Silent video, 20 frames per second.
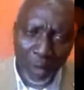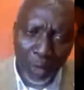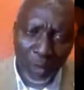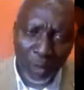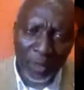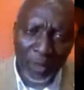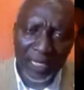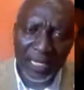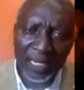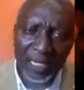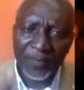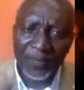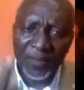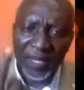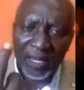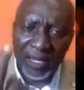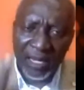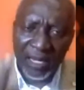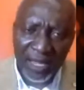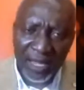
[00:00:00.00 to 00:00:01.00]
only
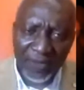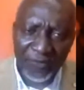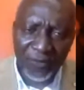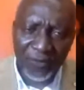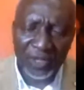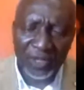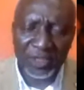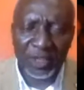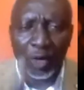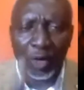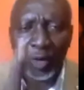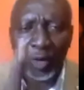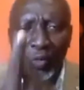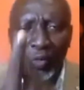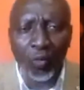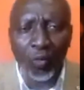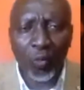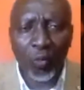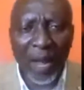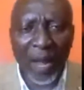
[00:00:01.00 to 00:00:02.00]
leveraging
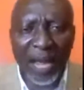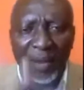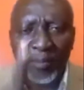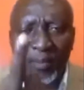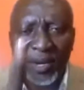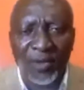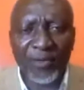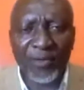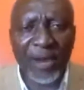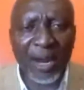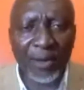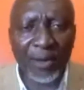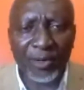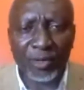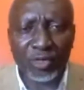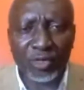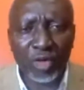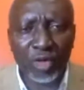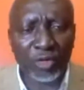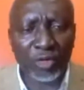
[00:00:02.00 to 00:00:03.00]
on one mineral
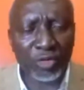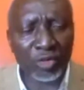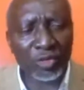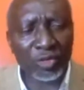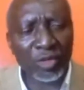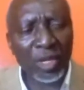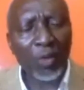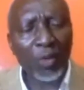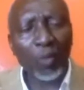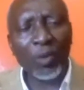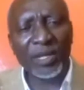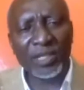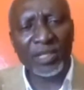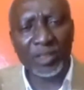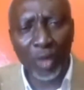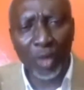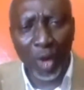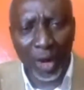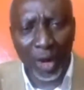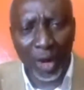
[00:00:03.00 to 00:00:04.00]
resources, which
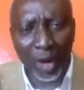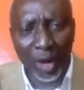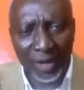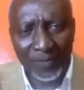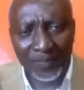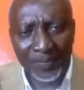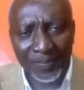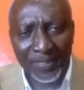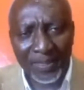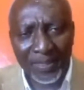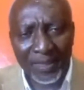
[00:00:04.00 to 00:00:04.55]
is oil.